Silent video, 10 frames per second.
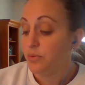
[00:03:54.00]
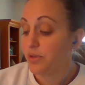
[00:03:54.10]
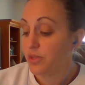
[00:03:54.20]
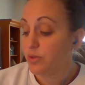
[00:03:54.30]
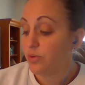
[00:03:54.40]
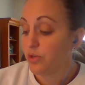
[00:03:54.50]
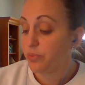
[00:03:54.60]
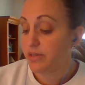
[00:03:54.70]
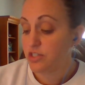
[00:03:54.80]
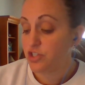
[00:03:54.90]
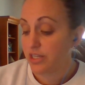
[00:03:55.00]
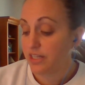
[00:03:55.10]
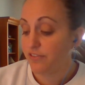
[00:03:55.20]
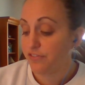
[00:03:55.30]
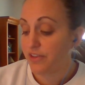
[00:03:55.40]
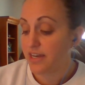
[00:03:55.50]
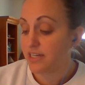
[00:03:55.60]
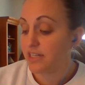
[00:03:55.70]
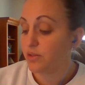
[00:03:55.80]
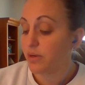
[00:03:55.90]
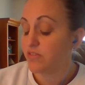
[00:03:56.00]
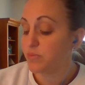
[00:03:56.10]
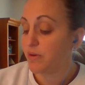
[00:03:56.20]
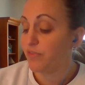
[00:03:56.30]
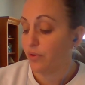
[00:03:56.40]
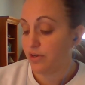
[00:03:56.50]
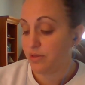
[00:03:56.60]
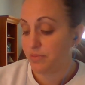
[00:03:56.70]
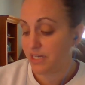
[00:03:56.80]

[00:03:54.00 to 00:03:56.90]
with the north wind gently flattening the waves before him,